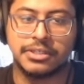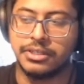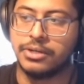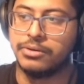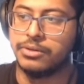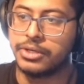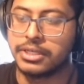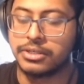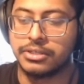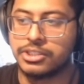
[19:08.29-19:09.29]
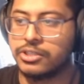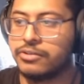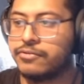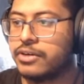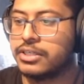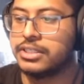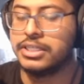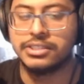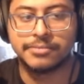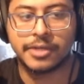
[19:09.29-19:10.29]
You know, looking good so far. Need
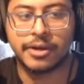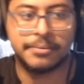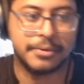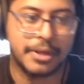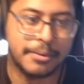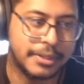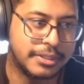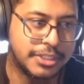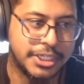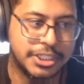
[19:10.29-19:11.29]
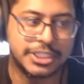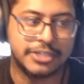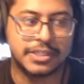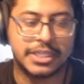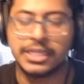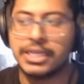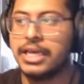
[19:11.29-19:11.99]
some couple, couple of changes here and there.